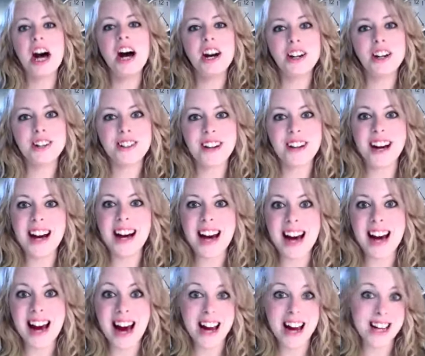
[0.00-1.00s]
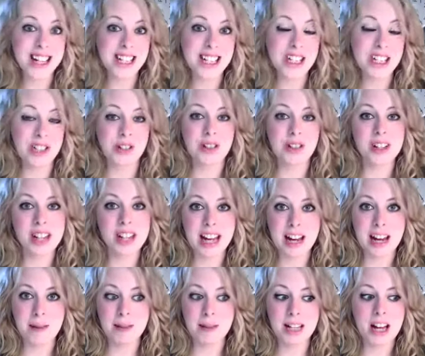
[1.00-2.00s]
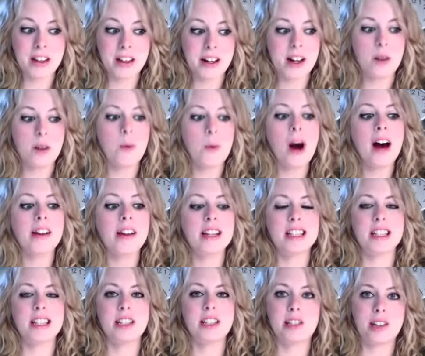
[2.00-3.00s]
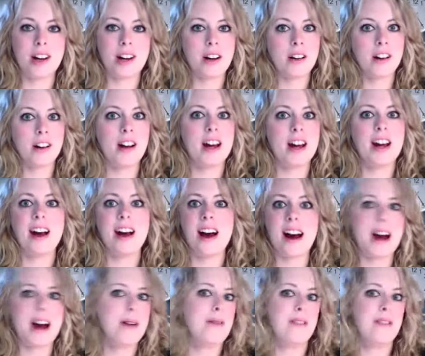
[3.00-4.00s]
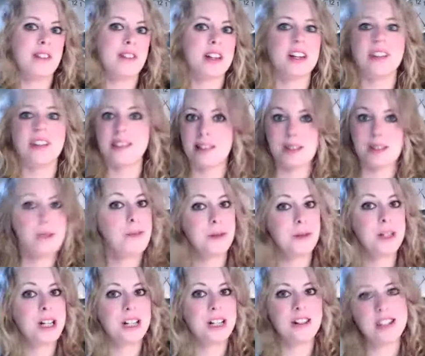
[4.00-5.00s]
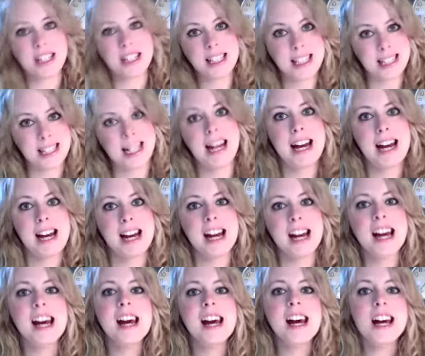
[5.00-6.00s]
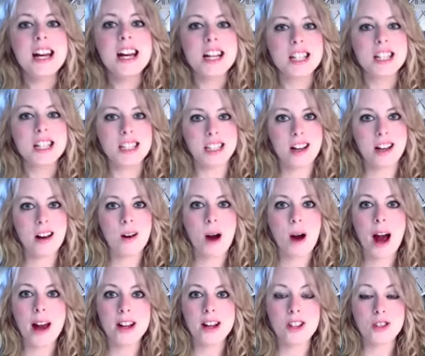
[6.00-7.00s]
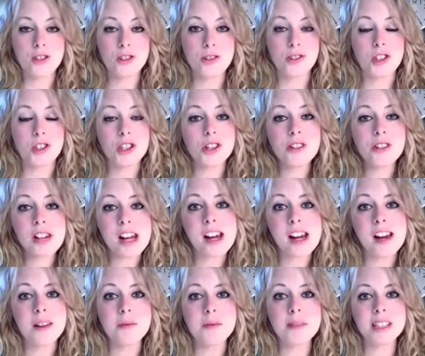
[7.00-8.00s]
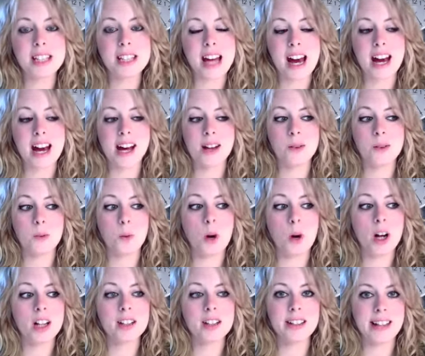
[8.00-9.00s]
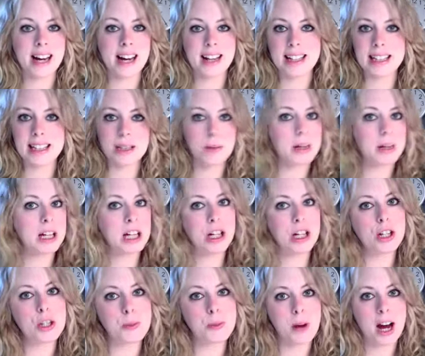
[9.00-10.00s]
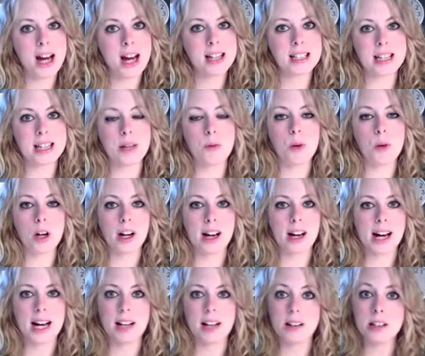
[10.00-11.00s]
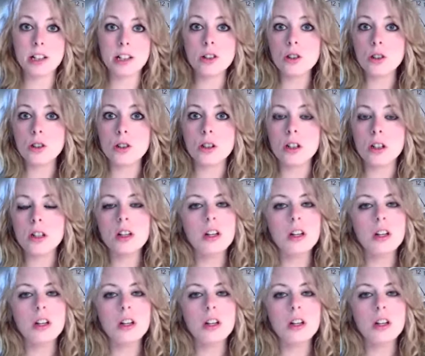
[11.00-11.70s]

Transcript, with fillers: So I drew the name and I thought, wow, this is so great. I'm feeling super generous today. So I drew two names and one got like the big huge prize and then one got a little